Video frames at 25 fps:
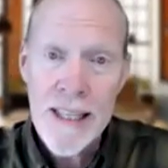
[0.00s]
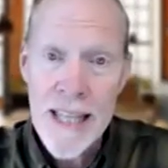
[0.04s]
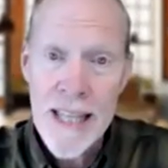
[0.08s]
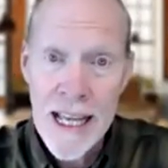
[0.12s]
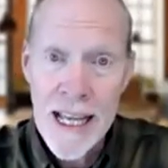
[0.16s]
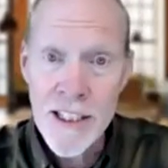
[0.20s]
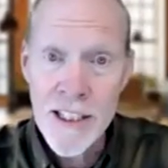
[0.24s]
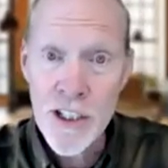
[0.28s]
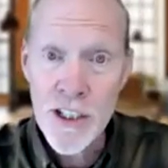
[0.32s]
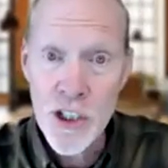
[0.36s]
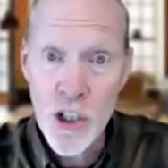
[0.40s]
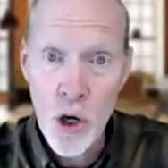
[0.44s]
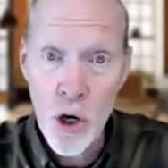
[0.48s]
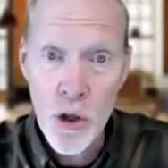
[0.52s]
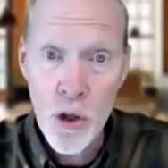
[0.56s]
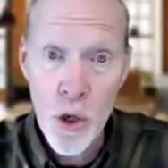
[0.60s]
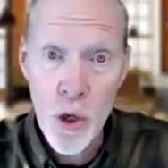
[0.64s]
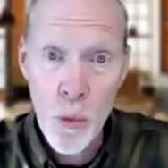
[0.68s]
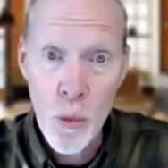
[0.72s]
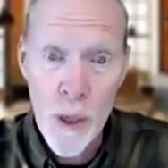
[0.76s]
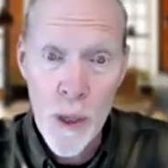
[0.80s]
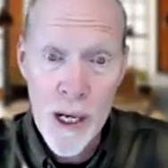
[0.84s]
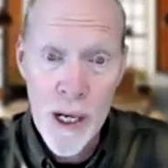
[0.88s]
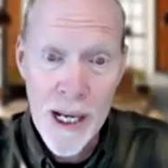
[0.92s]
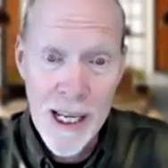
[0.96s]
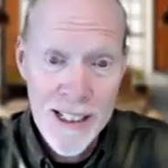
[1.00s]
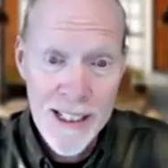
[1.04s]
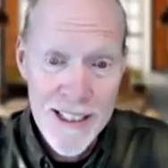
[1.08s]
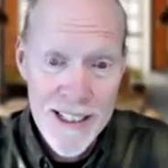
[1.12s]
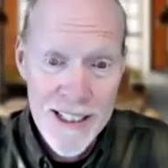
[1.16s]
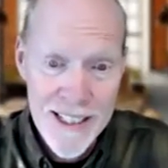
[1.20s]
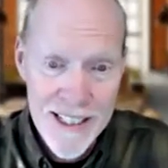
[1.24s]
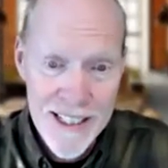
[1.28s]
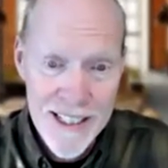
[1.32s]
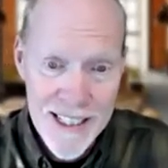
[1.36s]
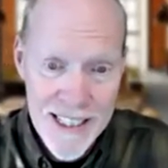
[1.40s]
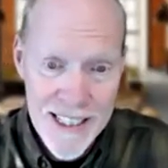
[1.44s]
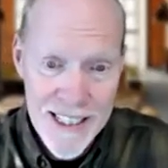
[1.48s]
That's so that we can
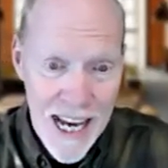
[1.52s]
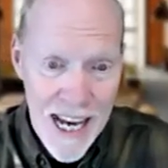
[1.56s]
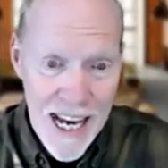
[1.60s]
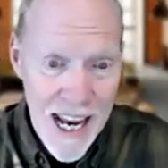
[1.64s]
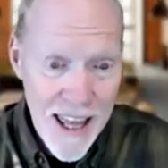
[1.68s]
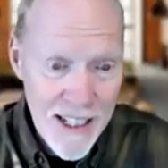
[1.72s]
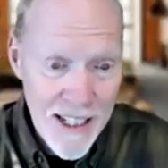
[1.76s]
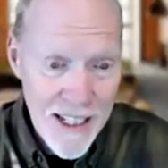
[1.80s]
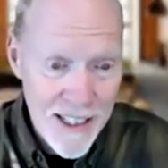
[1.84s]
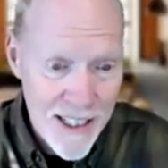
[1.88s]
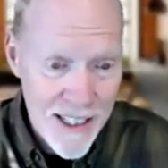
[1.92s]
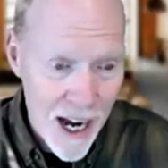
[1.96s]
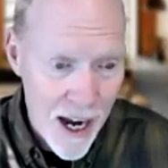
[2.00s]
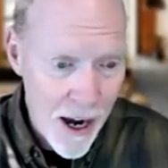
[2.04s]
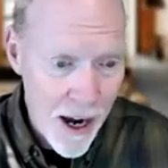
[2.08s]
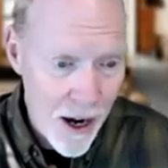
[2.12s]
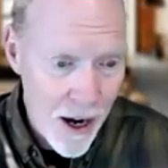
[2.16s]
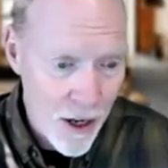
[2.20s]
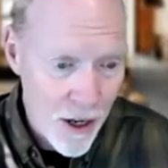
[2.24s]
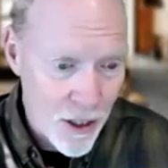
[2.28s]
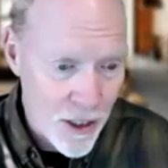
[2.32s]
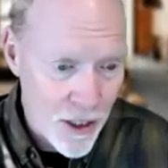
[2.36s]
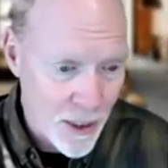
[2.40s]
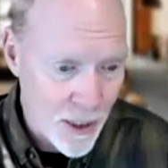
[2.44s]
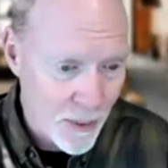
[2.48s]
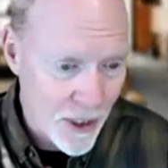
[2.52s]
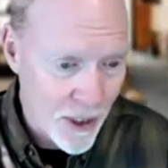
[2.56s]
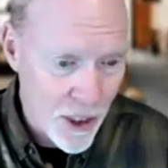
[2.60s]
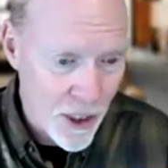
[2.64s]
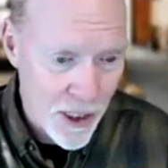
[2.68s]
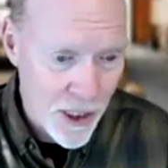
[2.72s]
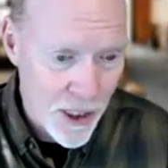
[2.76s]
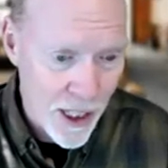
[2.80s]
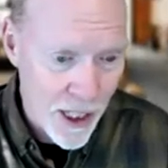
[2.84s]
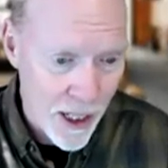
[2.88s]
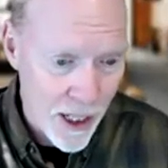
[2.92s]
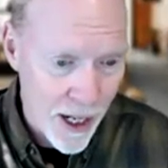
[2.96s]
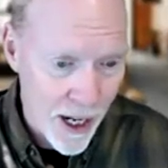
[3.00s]
see the stairs. Let me
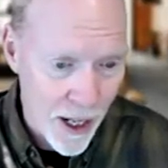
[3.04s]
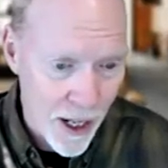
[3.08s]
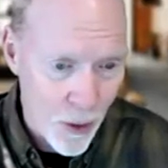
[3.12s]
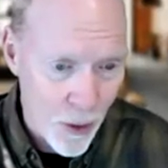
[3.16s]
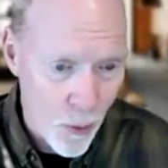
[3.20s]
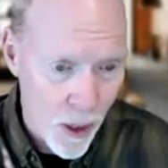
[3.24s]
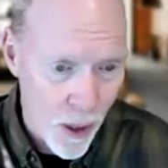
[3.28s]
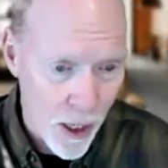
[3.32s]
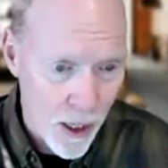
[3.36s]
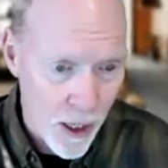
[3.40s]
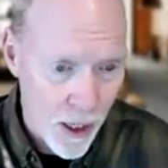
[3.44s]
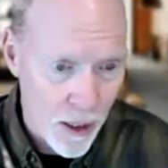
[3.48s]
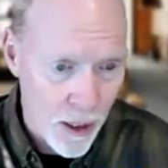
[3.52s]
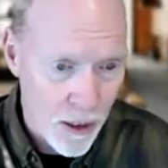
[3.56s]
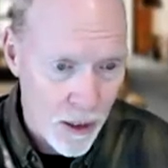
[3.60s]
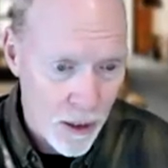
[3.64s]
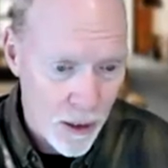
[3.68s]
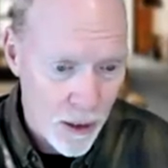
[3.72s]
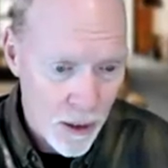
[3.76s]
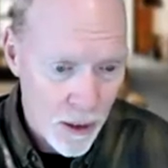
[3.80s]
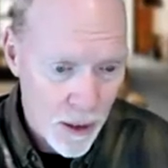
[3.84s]
just get it out of the way.